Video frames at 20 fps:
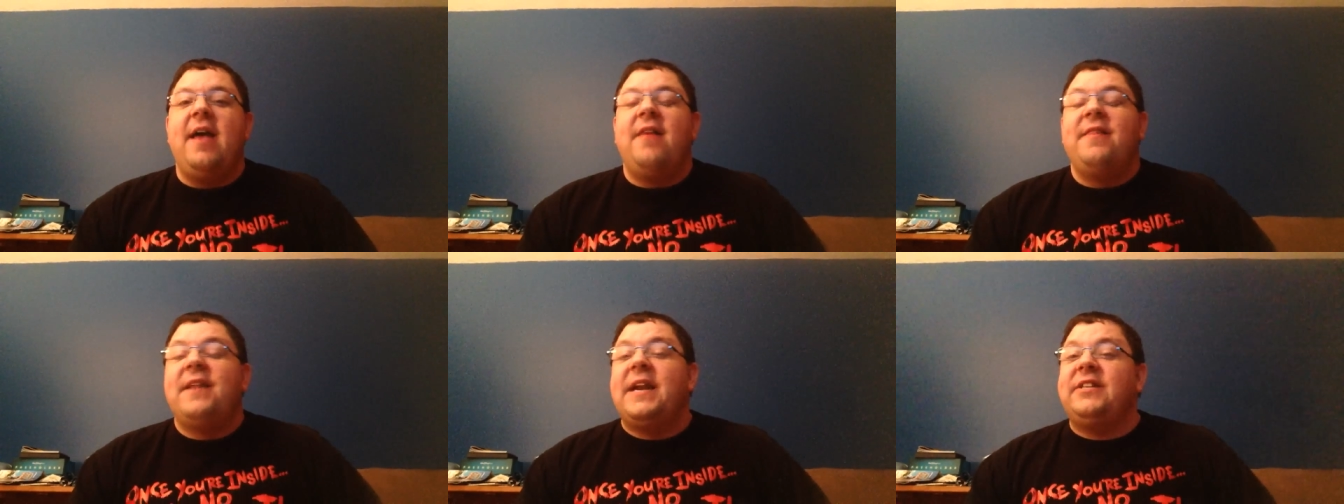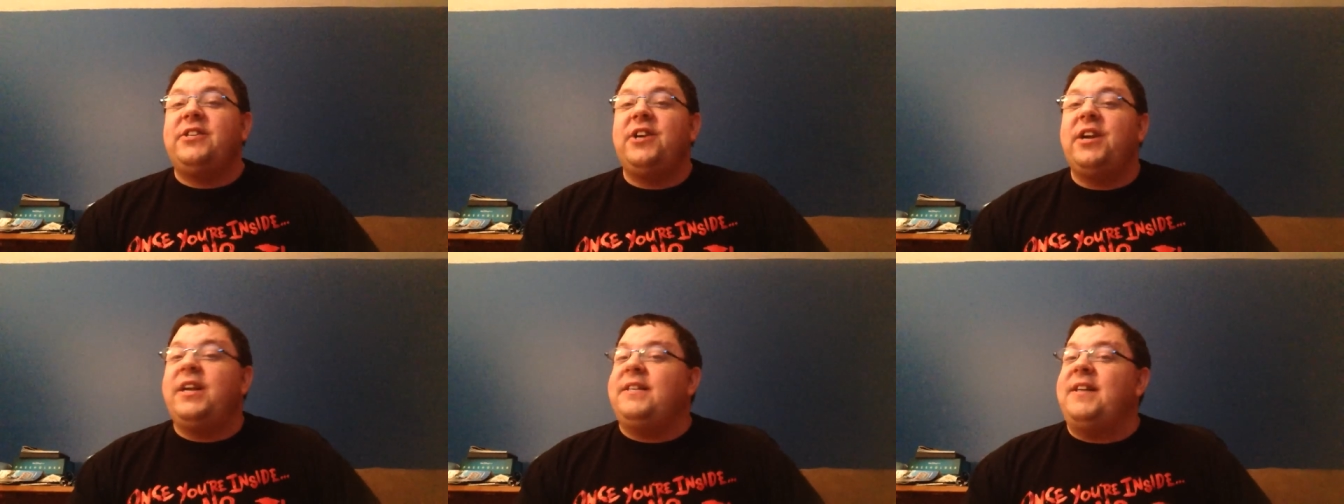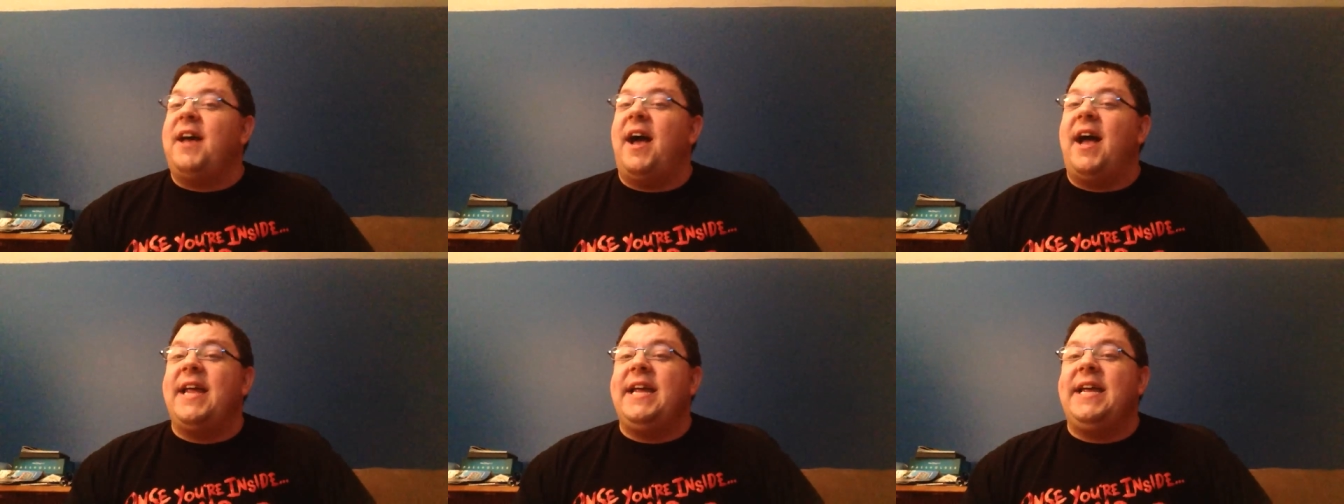that is going
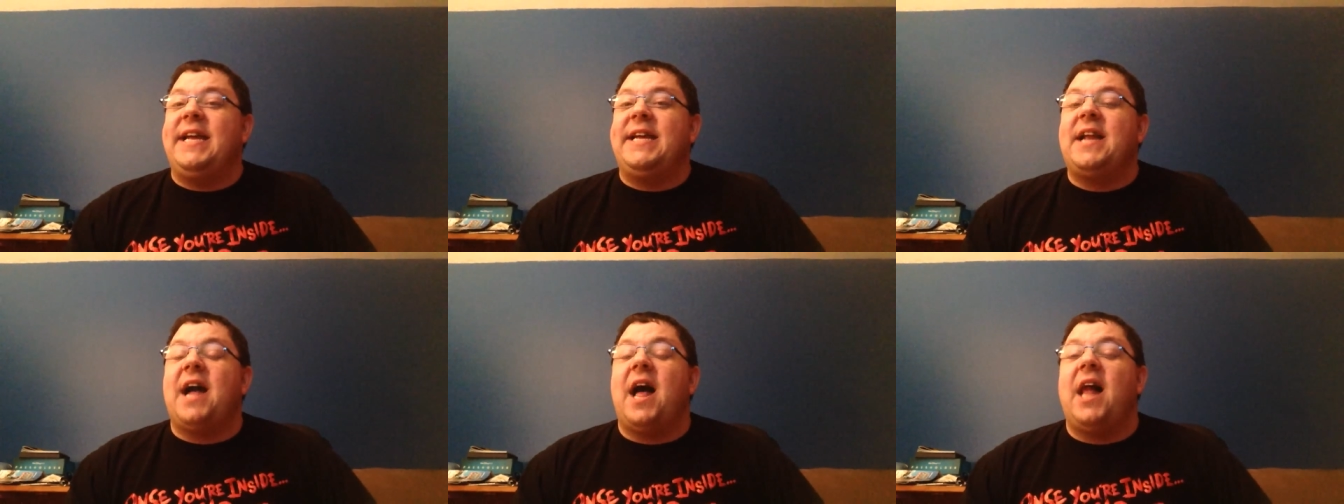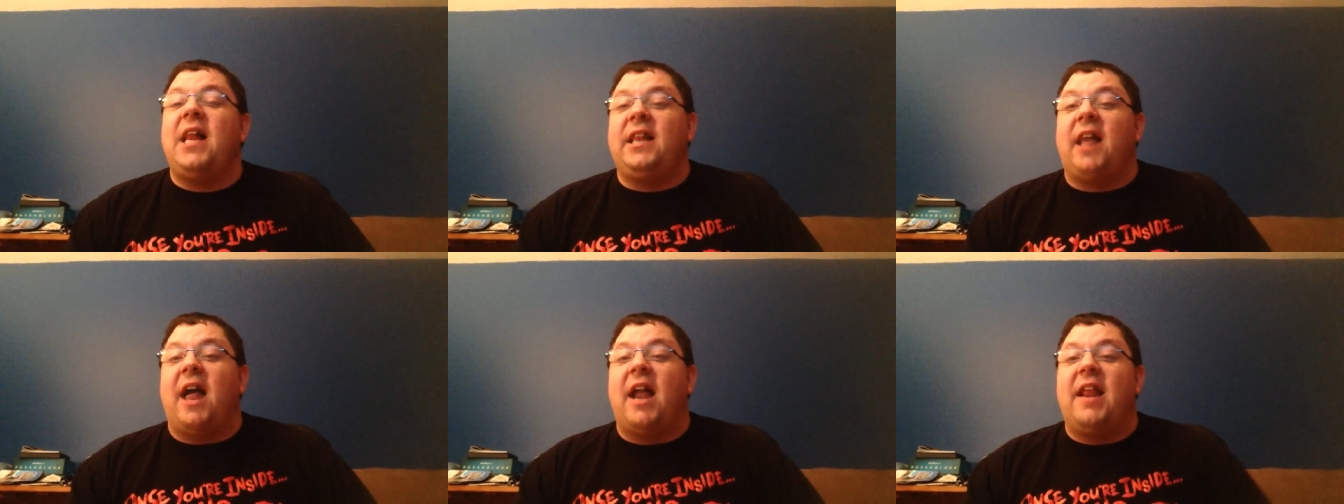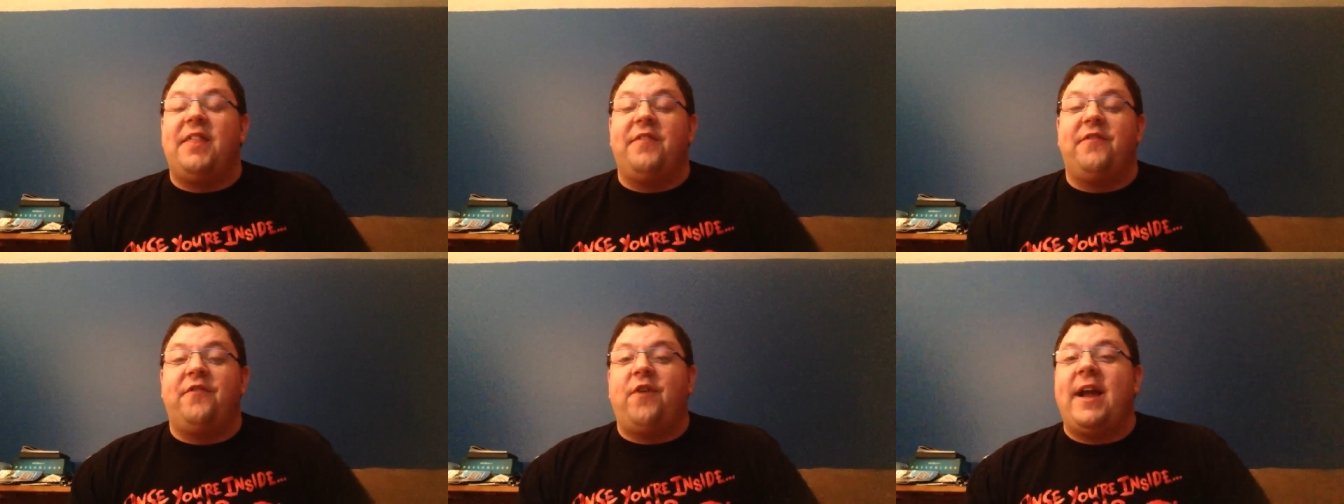to tie in a lot
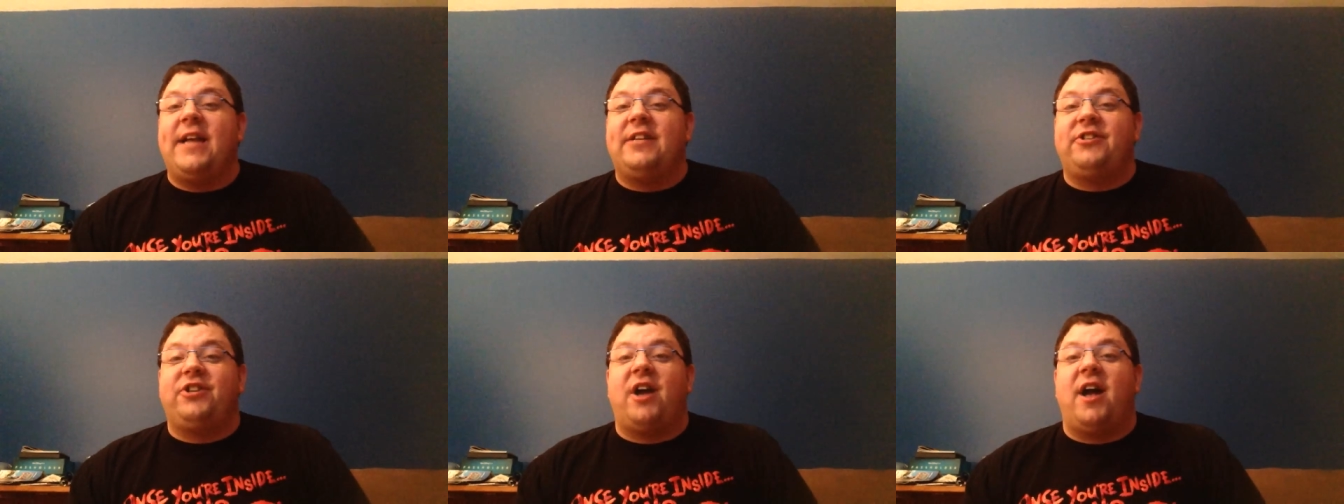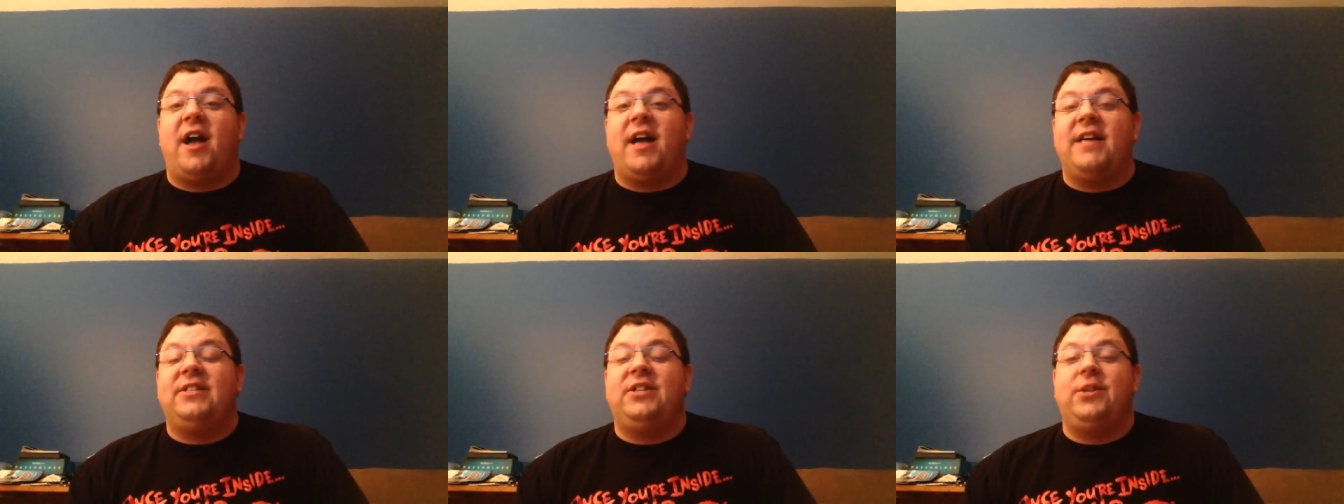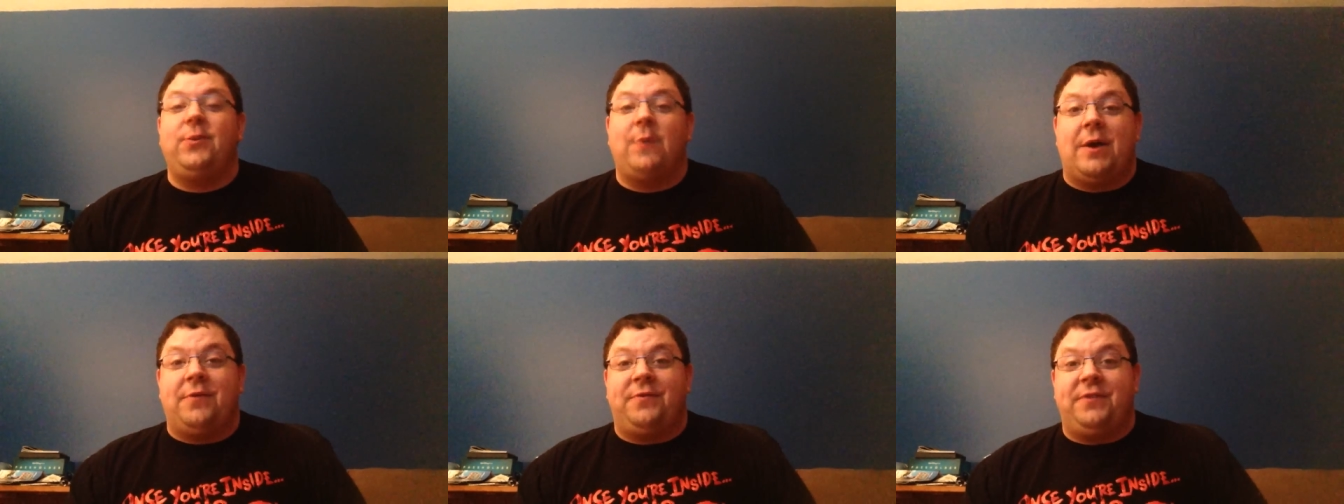of the franchise
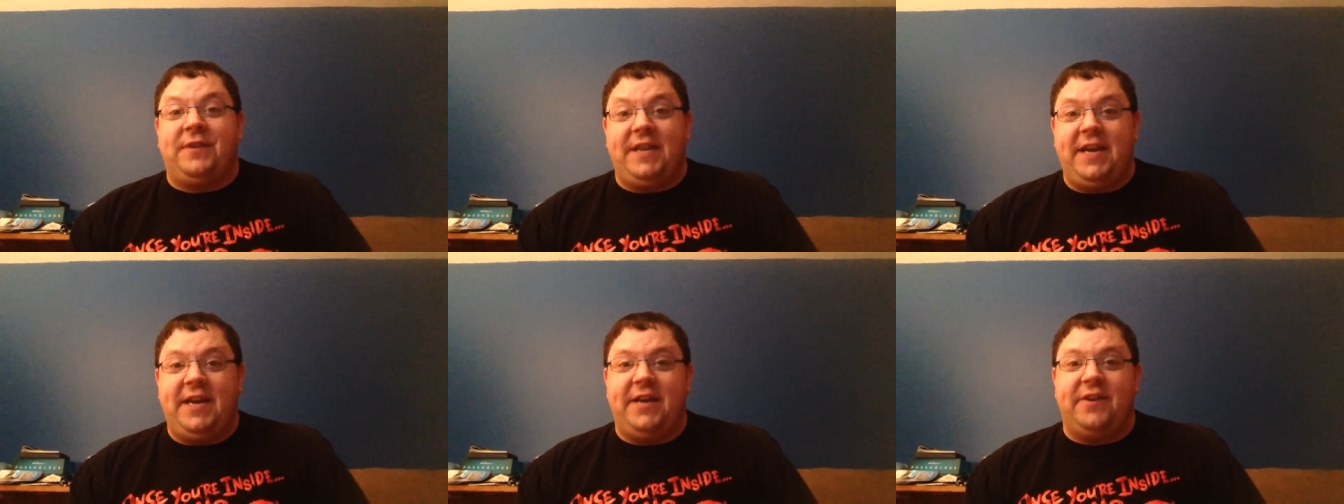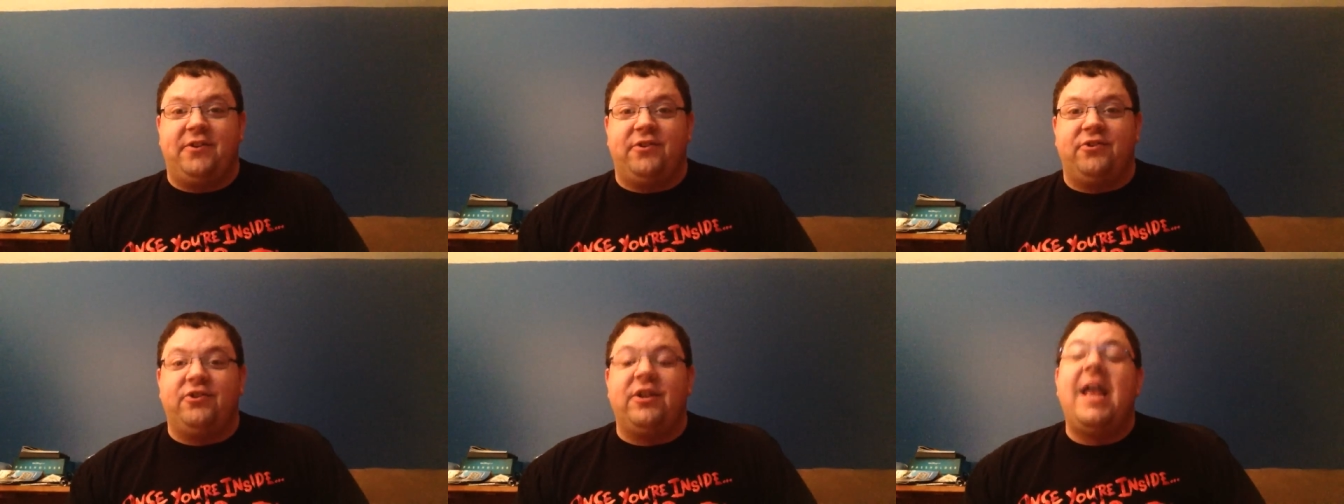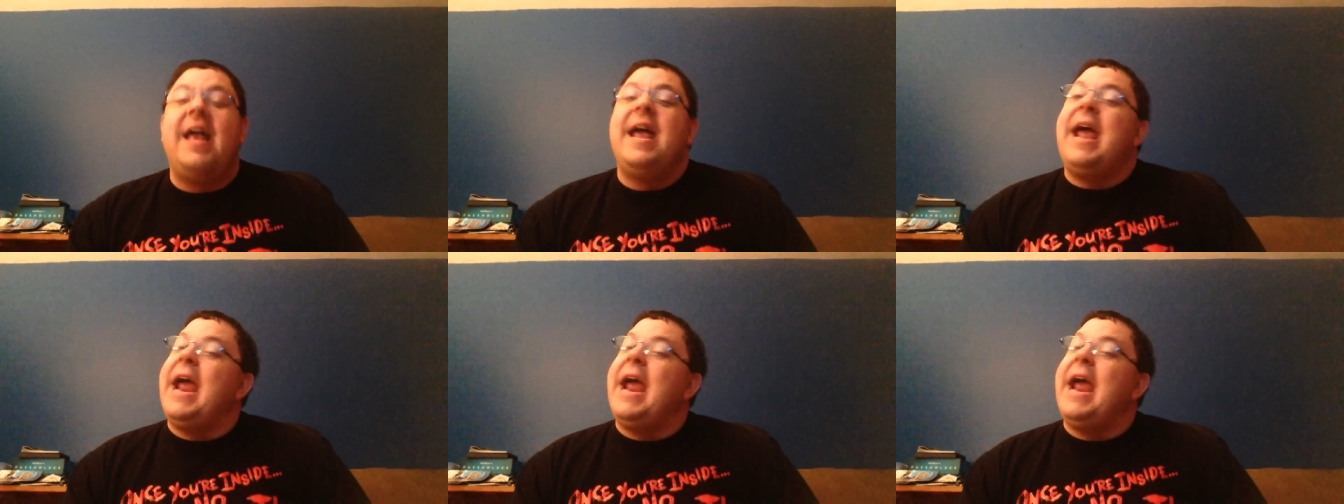throughout the years,